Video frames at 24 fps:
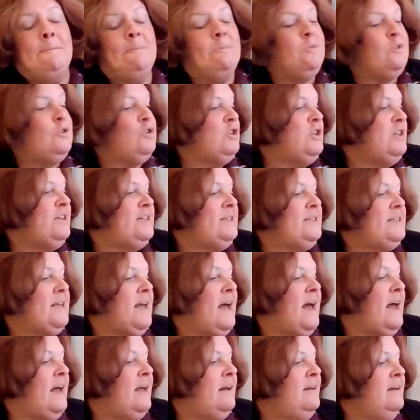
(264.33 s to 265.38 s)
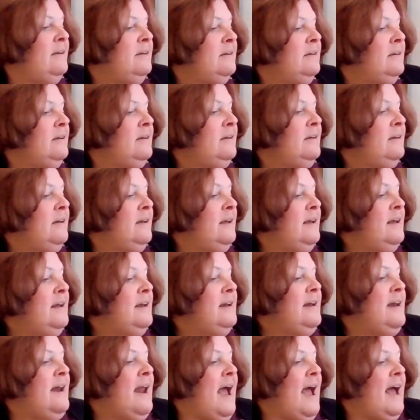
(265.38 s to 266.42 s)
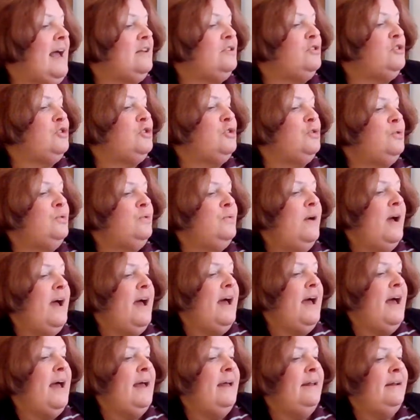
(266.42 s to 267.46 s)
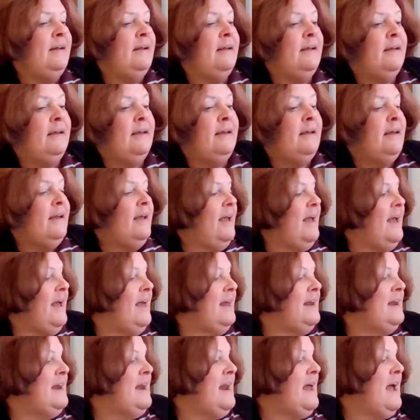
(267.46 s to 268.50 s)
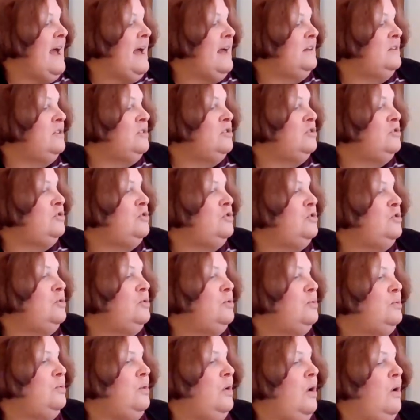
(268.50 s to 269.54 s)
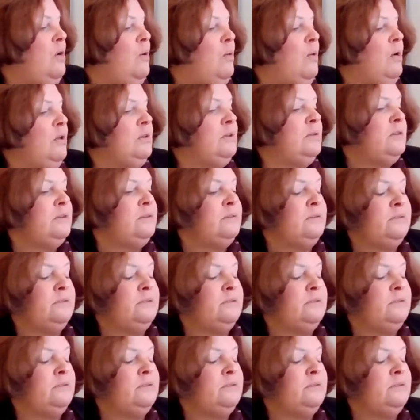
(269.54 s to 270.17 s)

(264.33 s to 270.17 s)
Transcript: She said. Not too hot and not too cold.